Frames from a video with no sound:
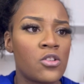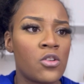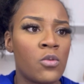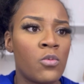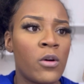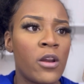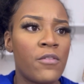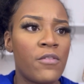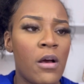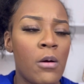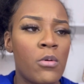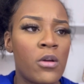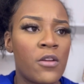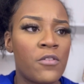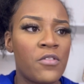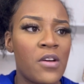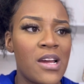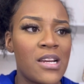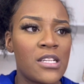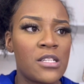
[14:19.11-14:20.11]
Or what if I want to
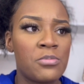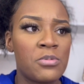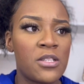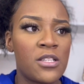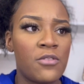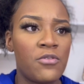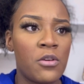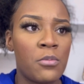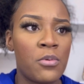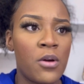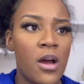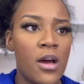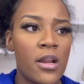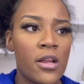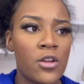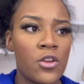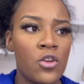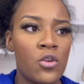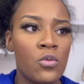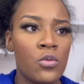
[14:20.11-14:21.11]
find a specific
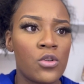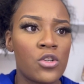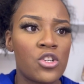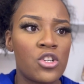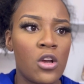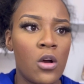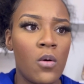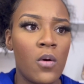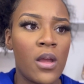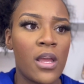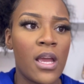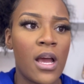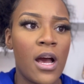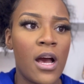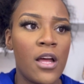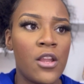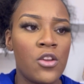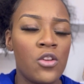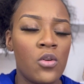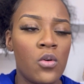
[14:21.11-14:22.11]
product you were showing
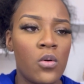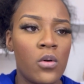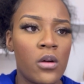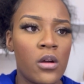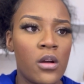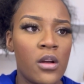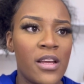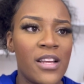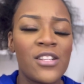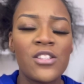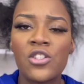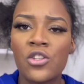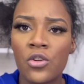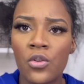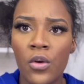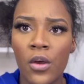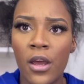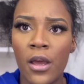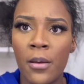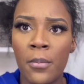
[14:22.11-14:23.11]
on your
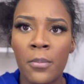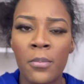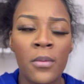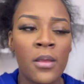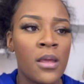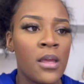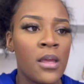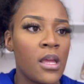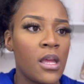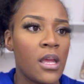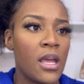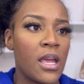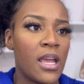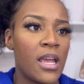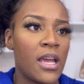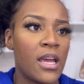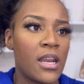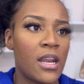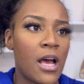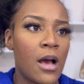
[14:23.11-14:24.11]
Instagram
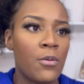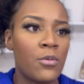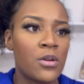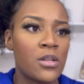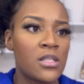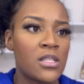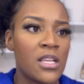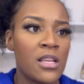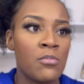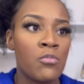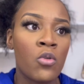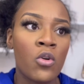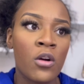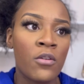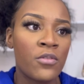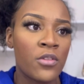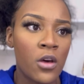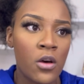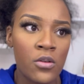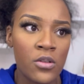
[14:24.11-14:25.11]
and I want to see more of
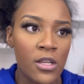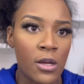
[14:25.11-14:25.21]
those?